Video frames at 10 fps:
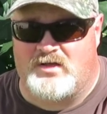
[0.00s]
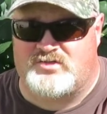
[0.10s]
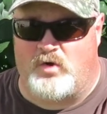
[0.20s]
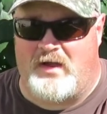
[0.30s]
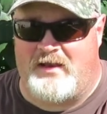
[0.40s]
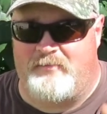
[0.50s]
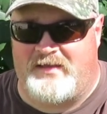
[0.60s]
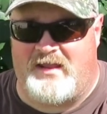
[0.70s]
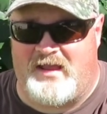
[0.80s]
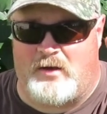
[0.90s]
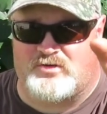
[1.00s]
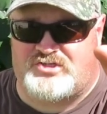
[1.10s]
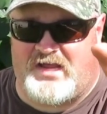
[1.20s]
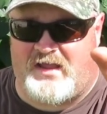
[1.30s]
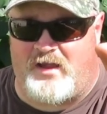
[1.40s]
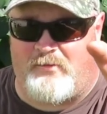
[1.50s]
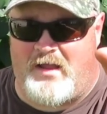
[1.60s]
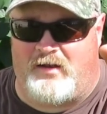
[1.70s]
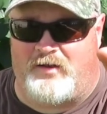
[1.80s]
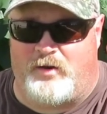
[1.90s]
So at the beginning, I was shaking
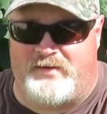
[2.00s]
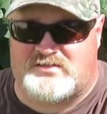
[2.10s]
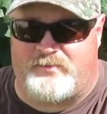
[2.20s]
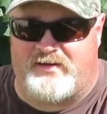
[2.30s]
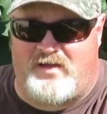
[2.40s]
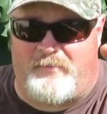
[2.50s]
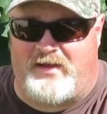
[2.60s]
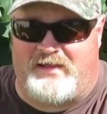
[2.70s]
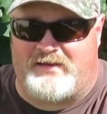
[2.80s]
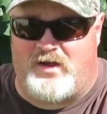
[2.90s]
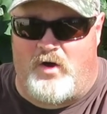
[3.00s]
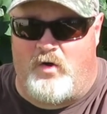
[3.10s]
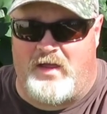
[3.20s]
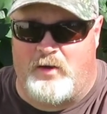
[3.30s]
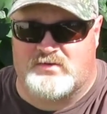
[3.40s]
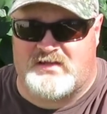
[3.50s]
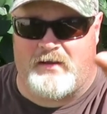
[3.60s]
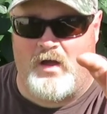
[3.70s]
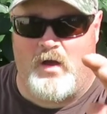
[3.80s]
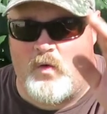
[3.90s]
around a little bit. So by the time I let go, it was
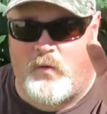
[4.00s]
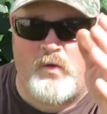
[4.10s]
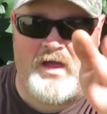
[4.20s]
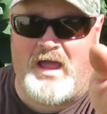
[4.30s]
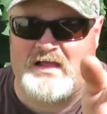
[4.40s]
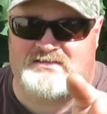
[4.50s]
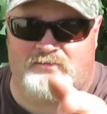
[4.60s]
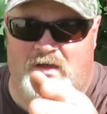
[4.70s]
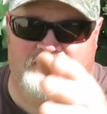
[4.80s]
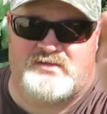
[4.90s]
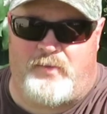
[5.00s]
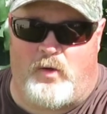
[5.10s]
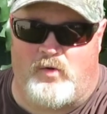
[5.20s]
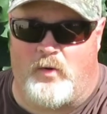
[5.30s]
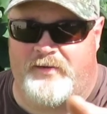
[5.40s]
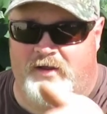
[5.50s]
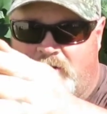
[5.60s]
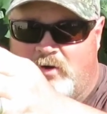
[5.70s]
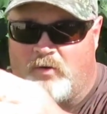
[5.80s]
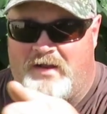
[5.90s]
like, and sometimes the ball would go up
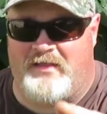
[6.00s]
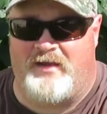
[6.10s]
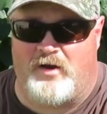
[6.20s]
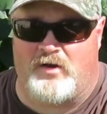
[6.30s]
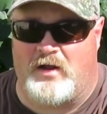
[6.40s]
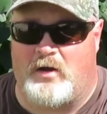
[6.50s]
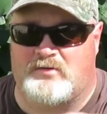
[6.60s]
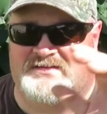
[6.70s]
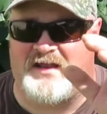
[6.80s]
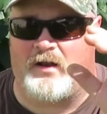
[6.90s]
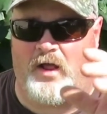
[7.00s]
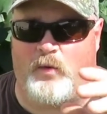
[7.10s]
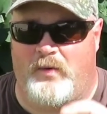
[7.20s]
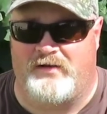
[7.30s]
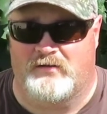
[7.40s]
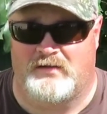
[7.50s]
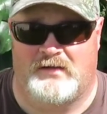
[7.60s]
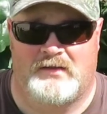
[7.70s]
here, go down there. I was getting a lot of wiggle.